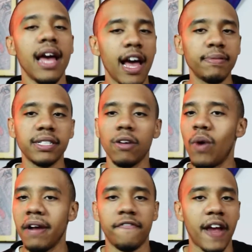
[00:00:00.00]
Episode
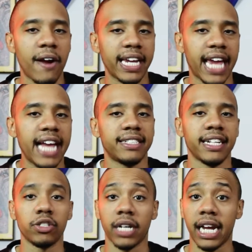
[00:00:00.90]
1, very
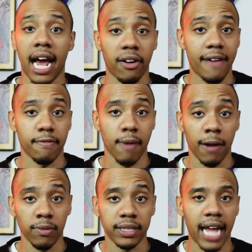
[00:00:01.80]
Kate-centric, and I don't have a
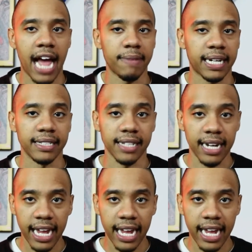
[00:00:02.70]
problem with that because it